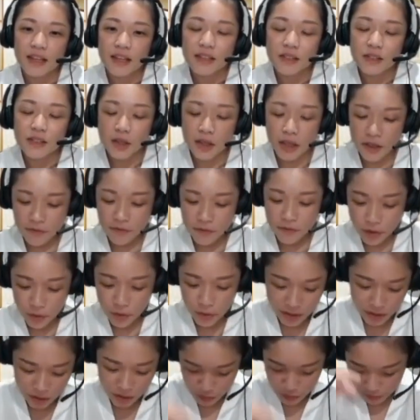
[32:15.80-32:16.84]
So if you
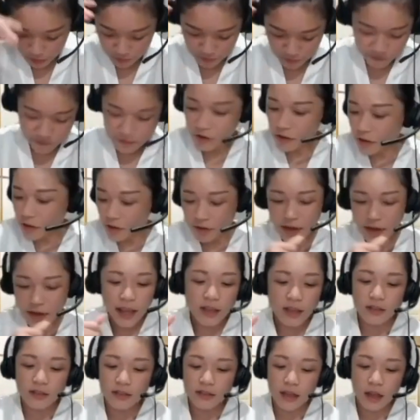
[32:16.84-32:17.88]
were to
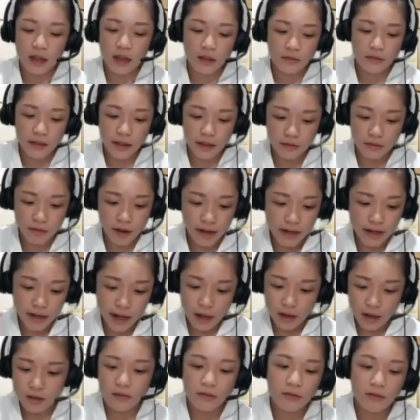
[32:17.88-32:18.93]
create yourself like right
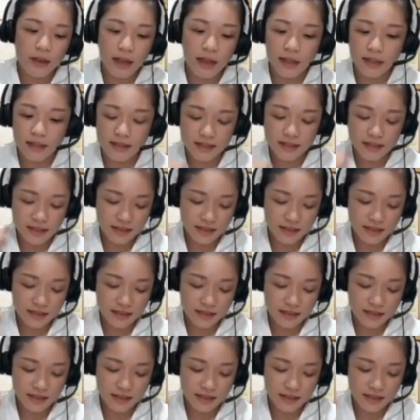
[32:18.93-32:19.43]
now as